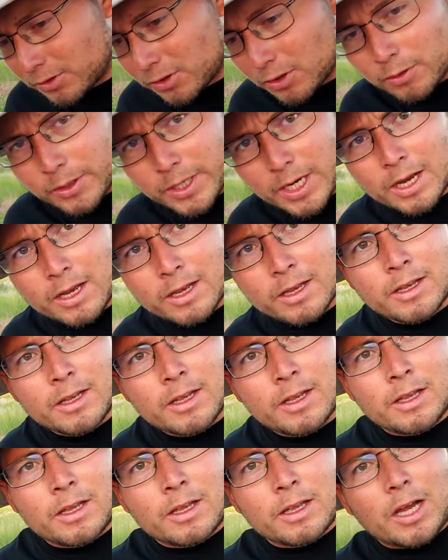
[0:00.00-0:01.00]
So yeah,
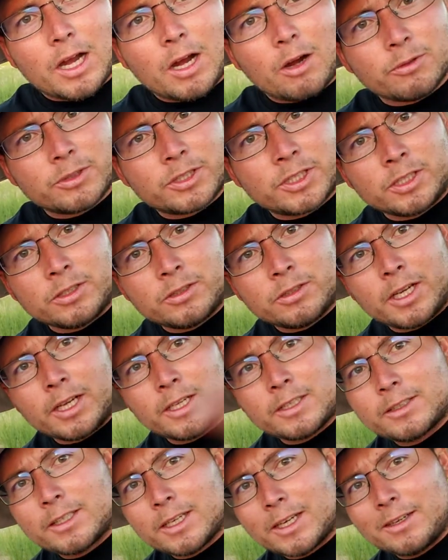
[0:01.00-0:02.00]
I will see you until
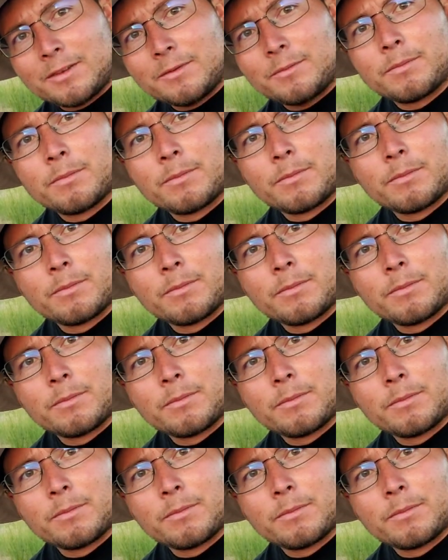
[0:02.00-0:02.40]
next time.